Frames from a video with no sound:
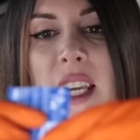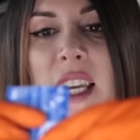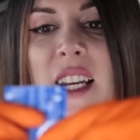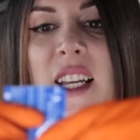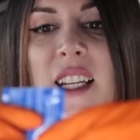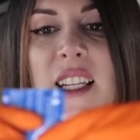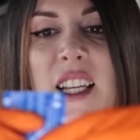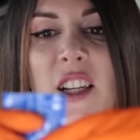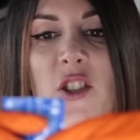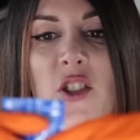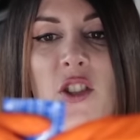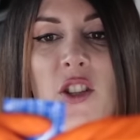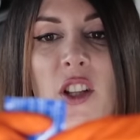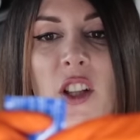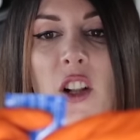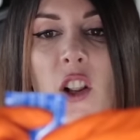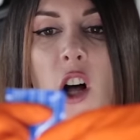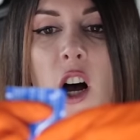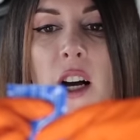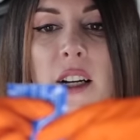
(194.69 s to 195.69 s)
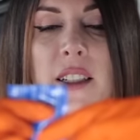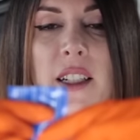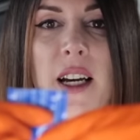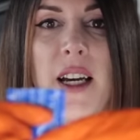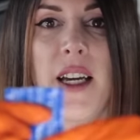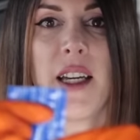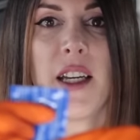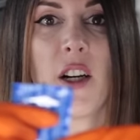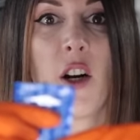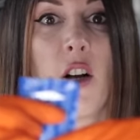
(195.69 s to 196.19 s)
In addition to the
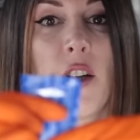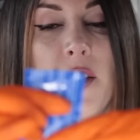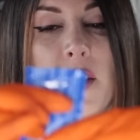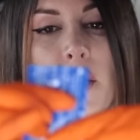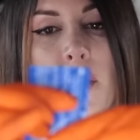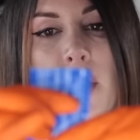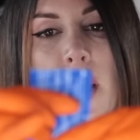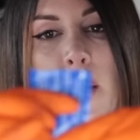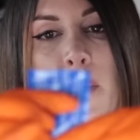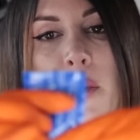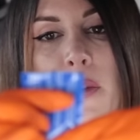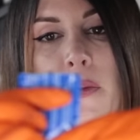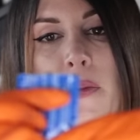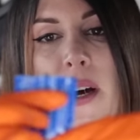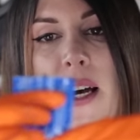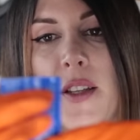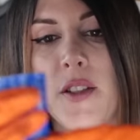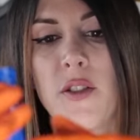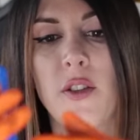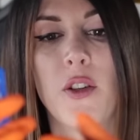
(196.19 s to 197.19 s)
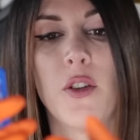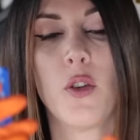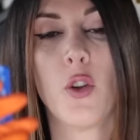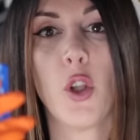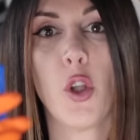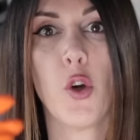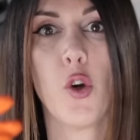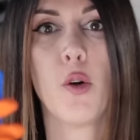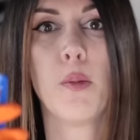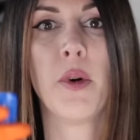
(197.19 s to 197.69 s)
Loctite, it also came with fastener
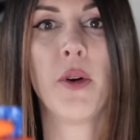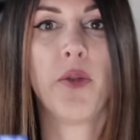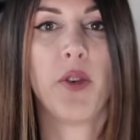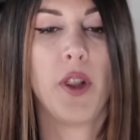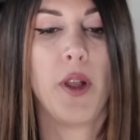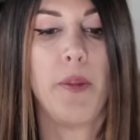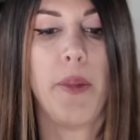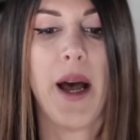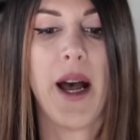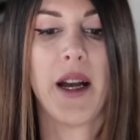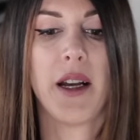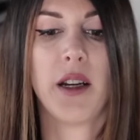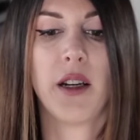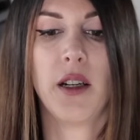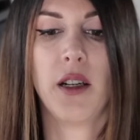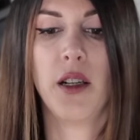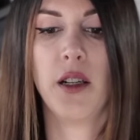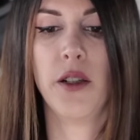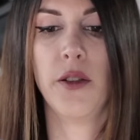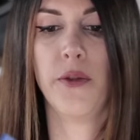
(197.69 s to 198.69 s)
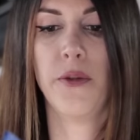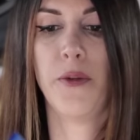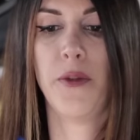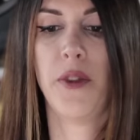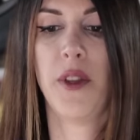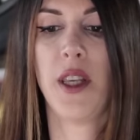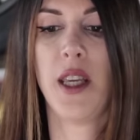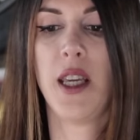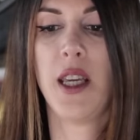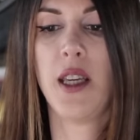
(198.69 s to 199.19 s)
lube for the back of
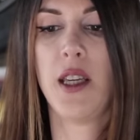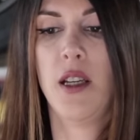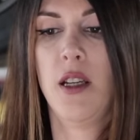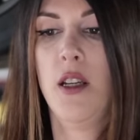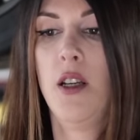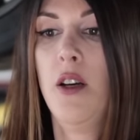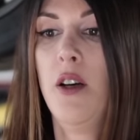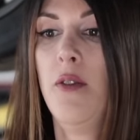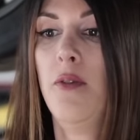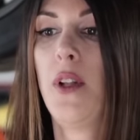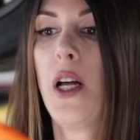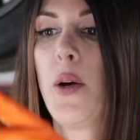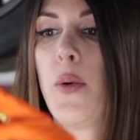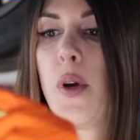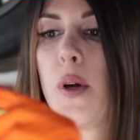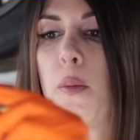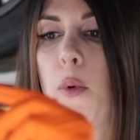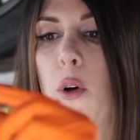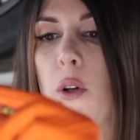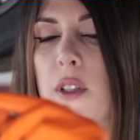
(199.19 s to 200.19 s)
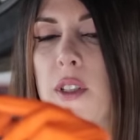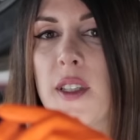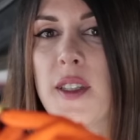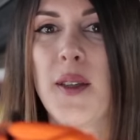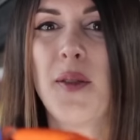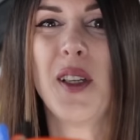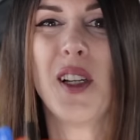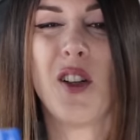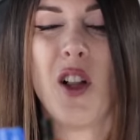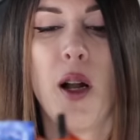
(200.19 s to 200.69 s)
the flywheel bolts. It's
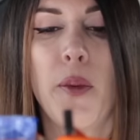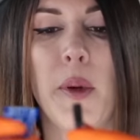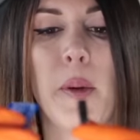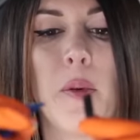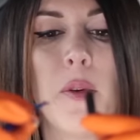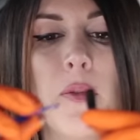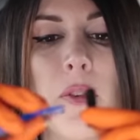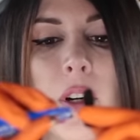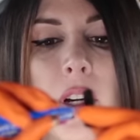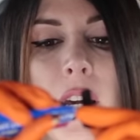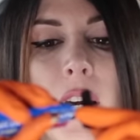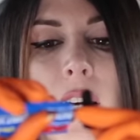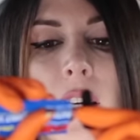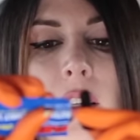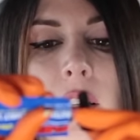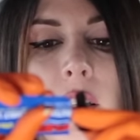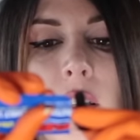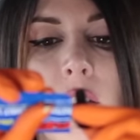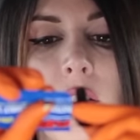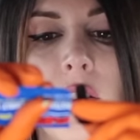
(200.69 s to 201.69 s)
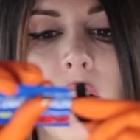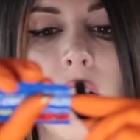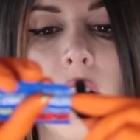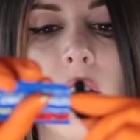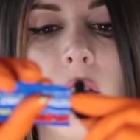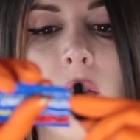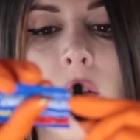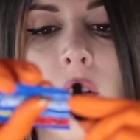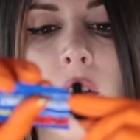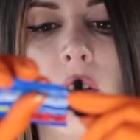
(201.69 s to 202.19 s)
something a lot of people forget to
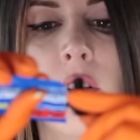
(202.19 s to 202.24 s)
do.